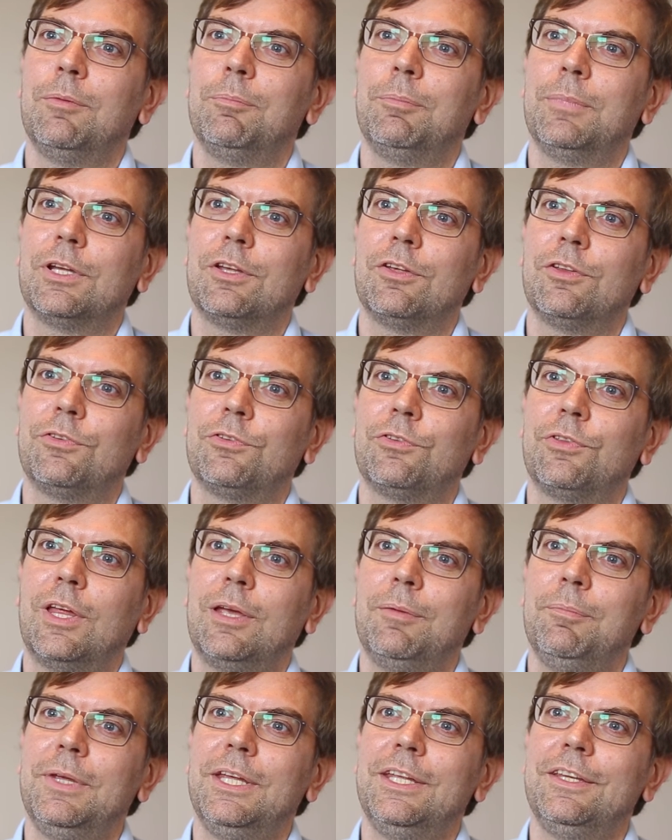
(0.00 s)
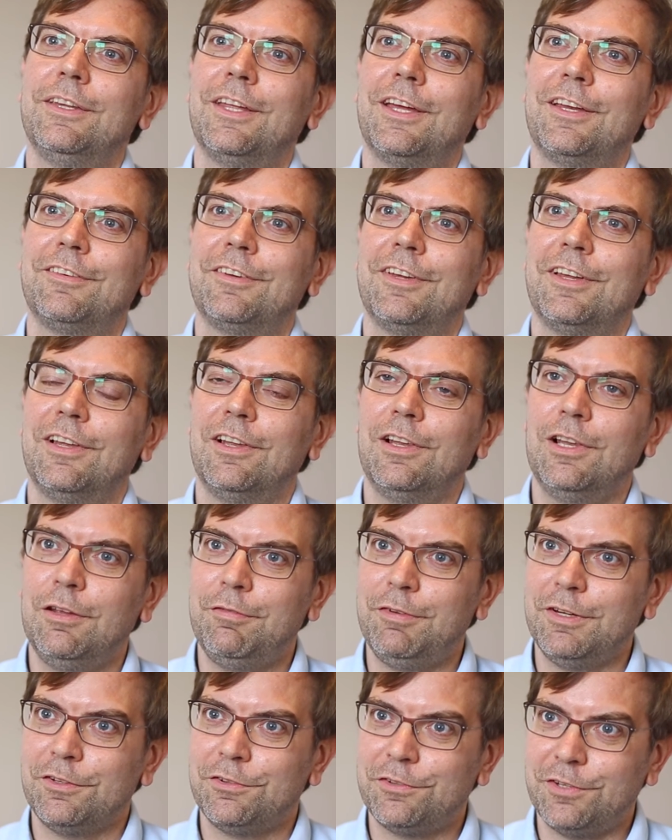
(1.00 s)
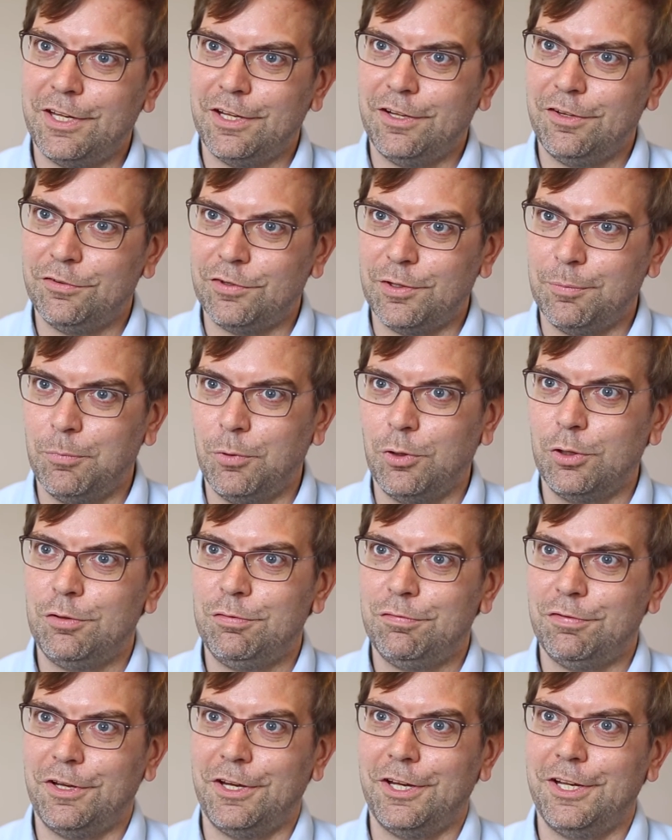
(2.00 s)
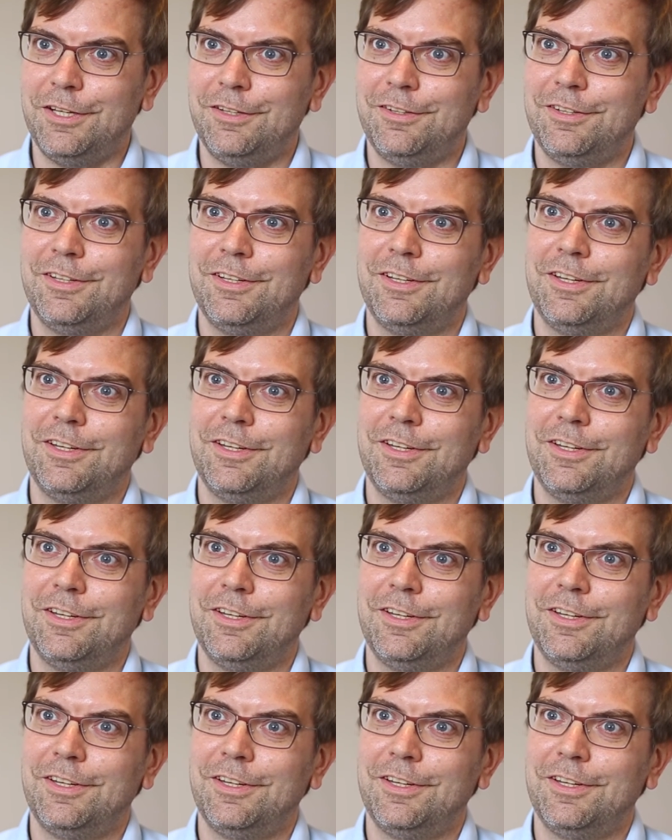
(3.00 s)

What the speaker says: because they mean that living cells are modified